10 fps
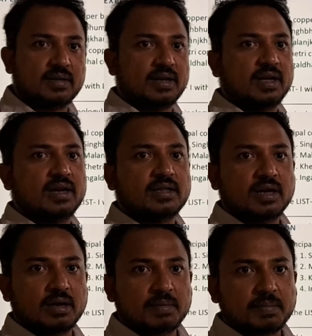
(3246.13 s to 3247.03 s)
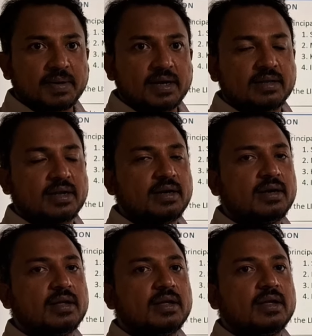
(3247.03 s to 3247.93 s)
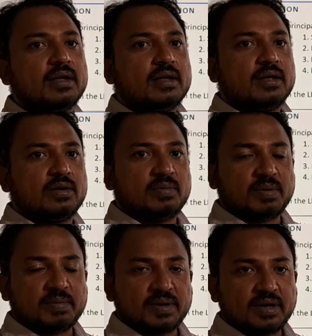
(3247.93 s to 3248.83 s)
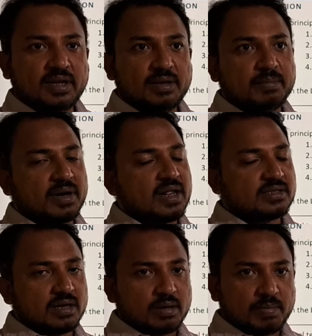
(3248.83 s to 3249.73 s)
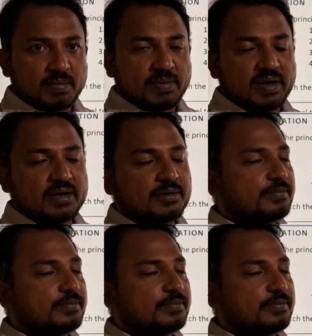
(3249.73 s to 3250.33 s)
then Ingladhal copper belt, then your porphyry Malanskhand copper belt.